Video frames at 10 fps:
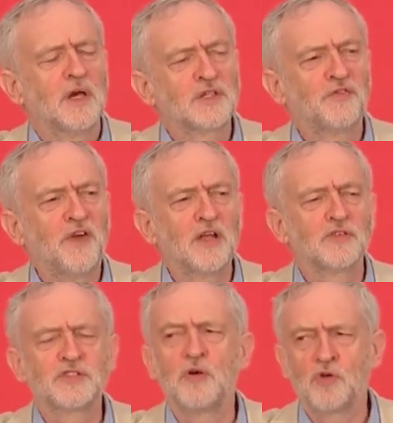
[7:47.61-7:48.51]
has
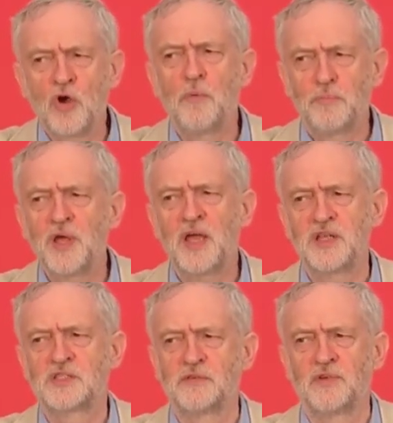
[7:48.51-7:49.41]
failed so
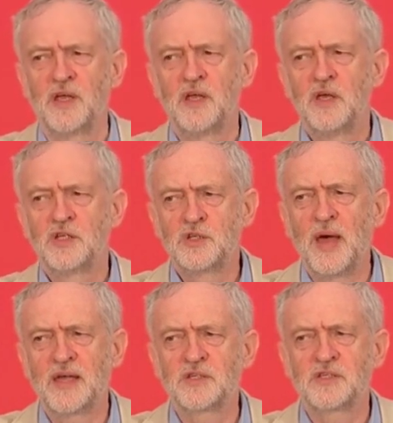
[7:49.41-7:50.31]
comprehensively to
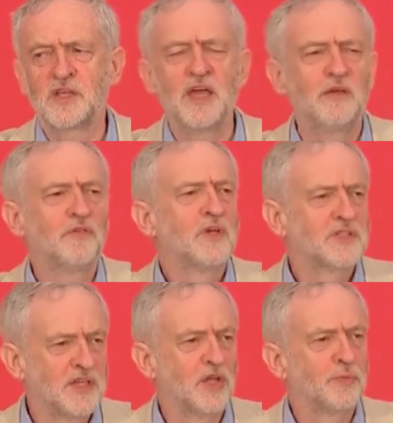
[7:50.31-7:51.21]
act to save
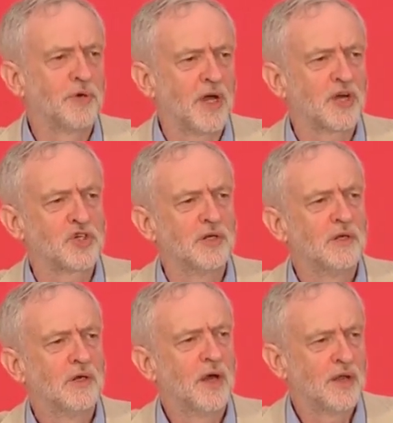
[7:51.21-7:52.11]
steel
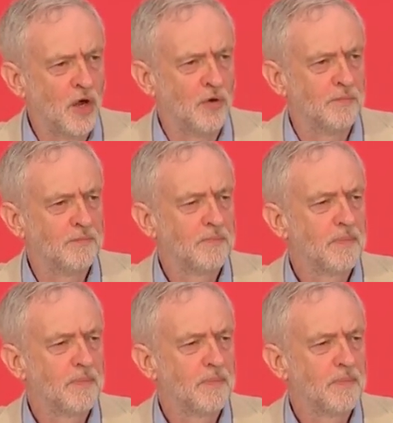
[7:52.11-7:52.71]
production at home.